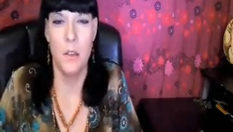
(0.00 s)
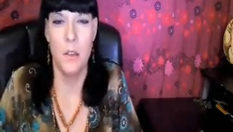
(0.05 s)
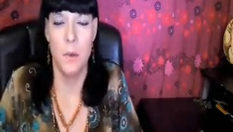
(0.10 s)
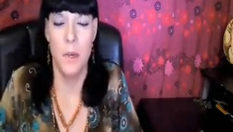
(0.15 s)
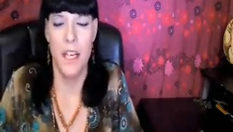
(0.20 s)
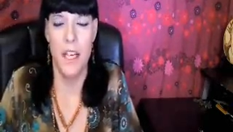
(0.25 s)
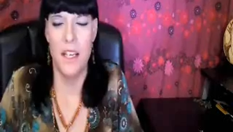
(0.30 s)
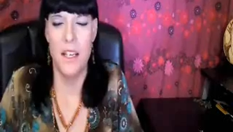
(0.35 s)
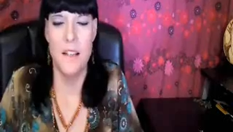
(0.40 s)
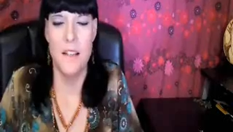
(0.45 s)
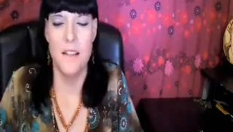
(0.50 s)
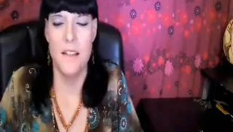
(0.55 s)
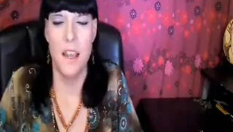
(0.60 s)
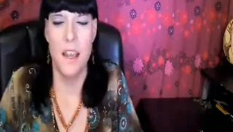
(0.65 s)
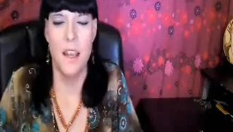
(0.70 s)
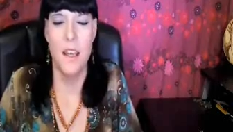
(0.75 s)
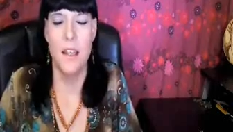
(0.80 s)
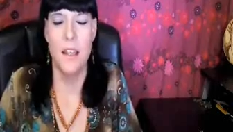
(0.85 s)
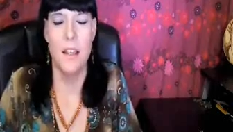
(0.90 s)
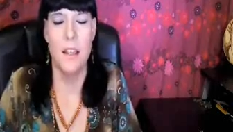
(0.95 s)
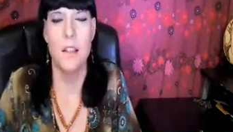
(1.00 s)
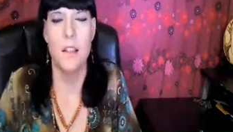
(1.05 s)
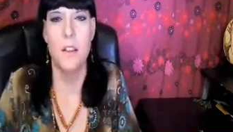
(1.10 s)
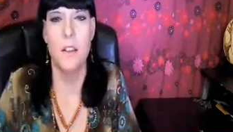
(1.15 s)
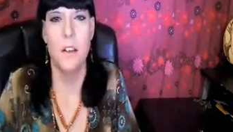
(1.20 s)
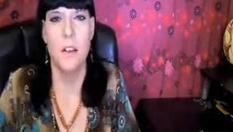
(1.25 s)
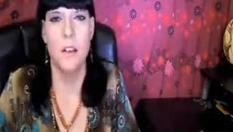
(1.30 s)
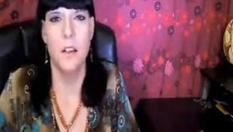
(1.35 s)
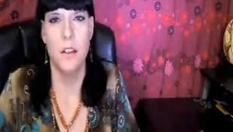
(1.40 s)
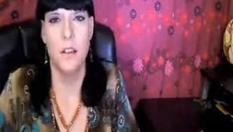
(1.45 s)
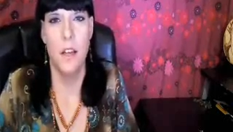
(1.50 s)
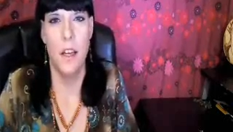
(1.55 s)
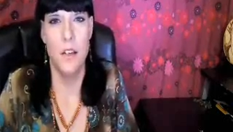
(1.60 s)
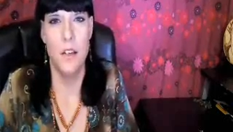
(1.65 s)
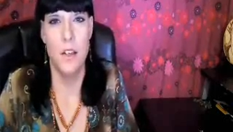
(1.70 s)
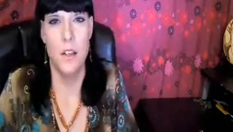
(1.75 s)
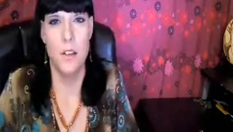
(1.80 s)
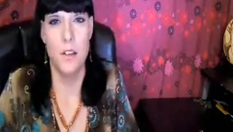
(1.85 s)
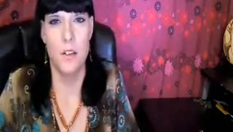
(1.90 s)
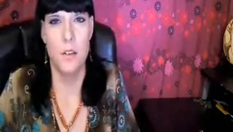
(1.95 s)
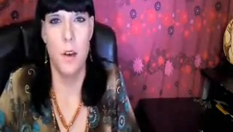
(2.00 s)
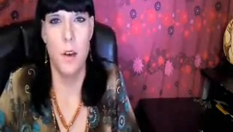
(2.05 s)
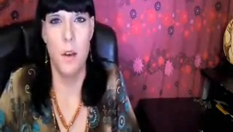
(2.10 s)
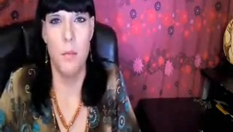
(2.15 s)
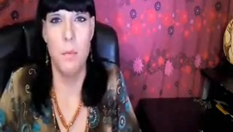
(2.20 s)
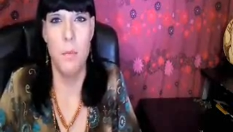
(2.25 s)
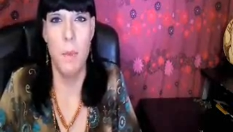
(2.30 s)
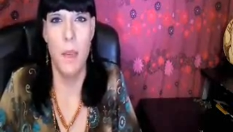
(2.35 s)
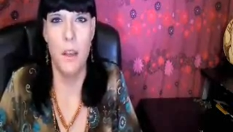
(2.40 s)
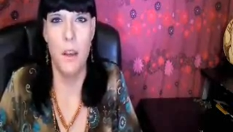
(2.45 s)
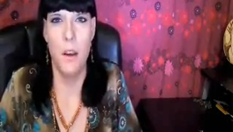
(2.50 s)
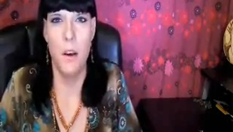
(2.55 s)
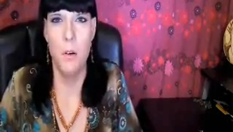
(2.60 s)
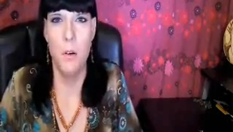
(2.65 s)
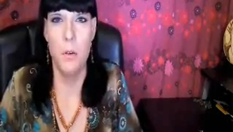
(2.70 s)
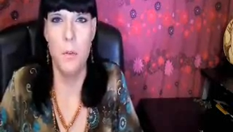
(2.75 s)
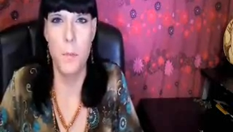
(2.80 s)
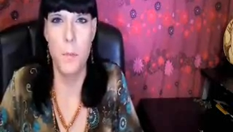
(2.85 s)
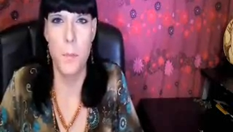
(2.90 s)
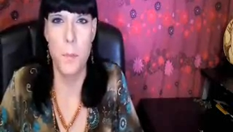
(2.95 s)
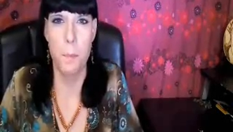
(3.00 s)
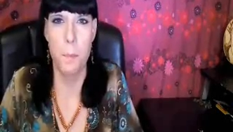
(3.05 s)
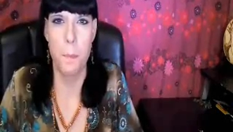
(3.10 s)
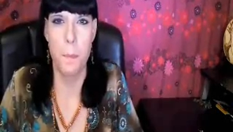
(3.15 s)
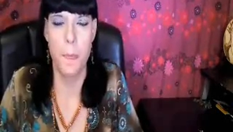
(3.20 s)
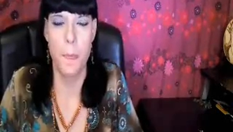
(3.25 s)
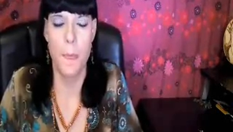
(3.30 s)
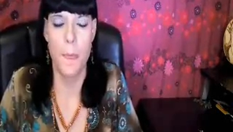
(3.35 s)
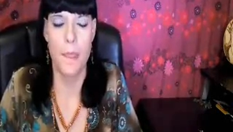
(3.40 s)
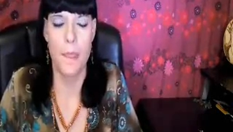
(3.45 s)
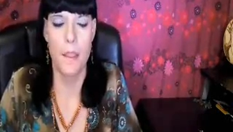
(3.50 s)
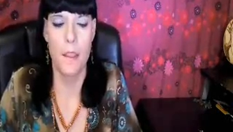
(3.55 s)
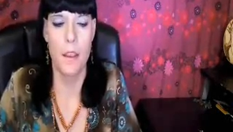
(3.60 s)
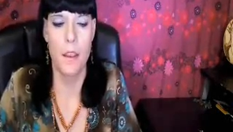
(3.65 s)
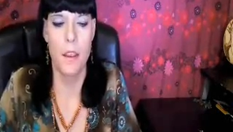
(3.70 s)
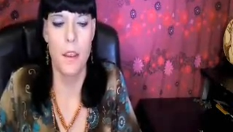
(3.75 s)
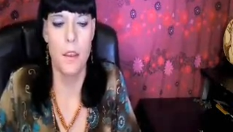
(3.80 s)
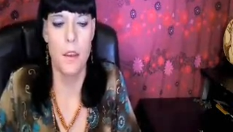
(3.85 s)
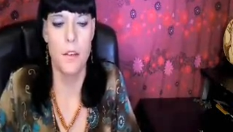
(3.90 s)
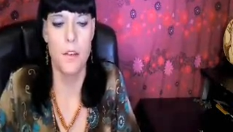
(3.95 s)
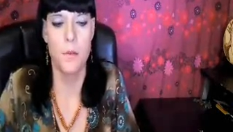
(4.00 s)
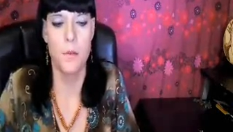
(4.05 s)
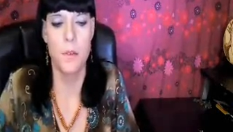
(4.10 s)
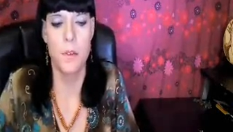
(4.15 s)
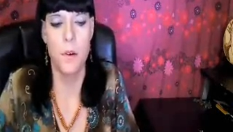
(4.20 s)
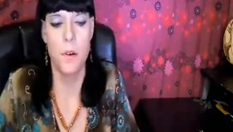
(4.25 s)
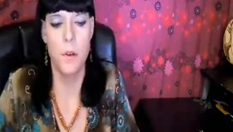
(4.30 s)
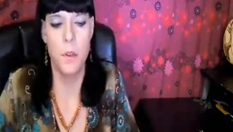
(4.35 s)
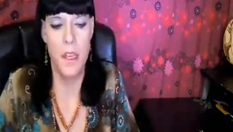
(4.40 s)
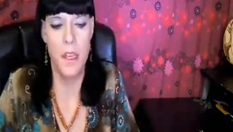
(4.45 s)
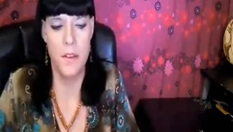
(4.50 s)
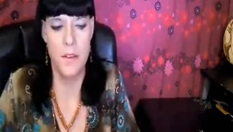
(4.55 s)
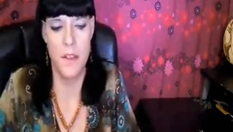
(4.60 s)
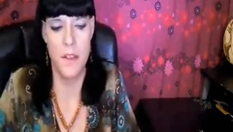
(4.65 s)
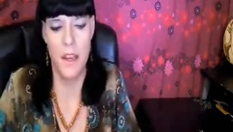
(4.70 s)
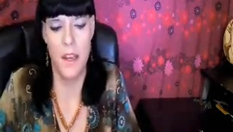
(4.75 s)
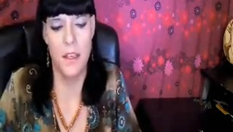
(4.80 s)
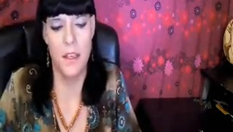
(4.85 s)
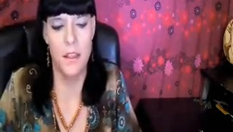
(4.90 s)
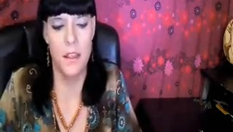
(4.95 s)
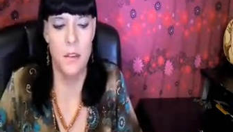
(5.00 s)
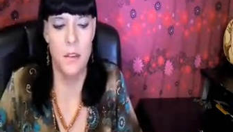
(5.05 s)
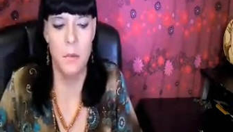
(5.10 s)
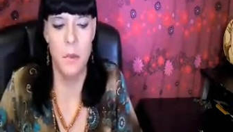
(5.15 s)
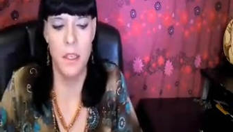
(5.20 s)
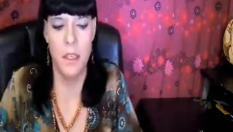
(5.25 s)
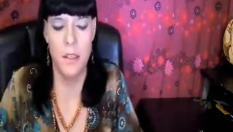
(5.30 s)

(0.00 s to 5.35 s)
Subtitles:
But I didn't say anything to her. I just grabbed my coat because it was cold outside, and I